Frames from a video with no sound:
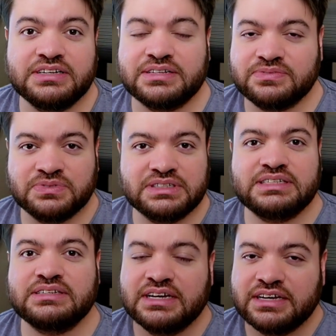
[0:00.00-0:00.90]
It
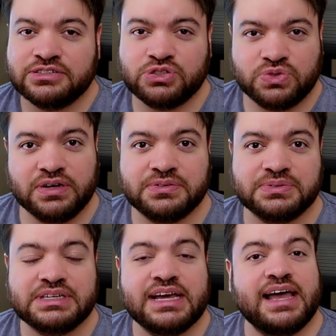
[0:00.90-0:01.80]
really
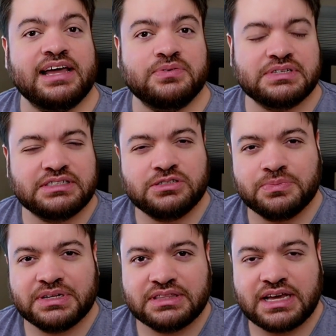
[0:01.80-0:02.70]
struggled. And it wasn't until
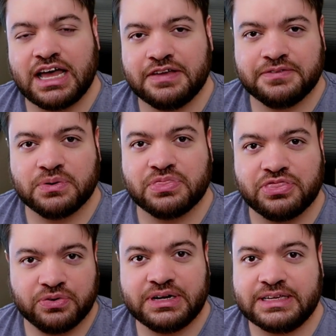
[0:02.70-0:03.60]
about the iPhone
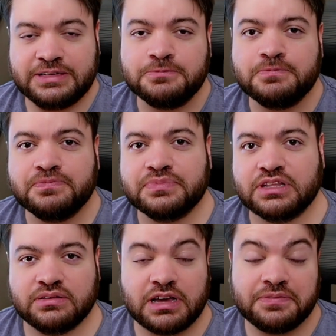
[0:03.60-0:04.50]
3,
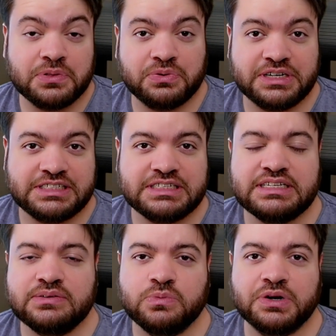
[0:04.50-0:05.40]
the iPhone
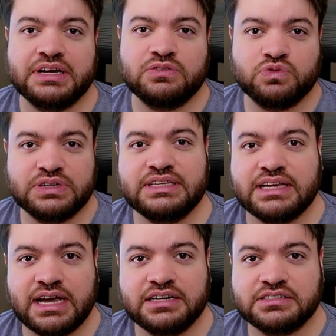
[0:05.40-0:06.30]
3G, where it really
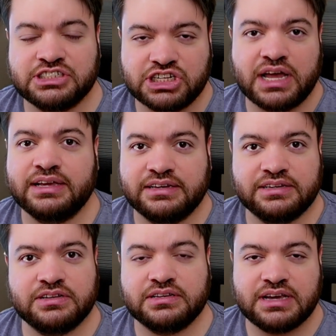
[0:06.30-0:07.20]
kind of shined.
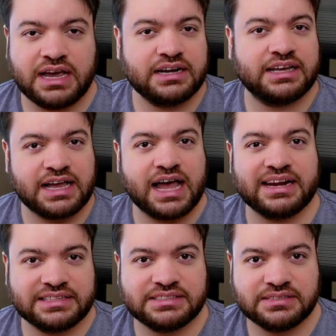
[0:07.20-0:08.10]
It kind of got
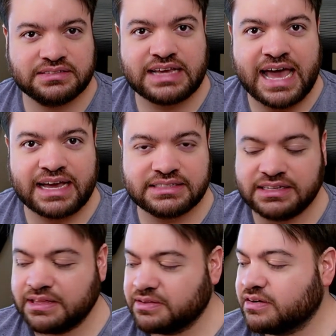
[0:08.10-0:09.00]
its act together.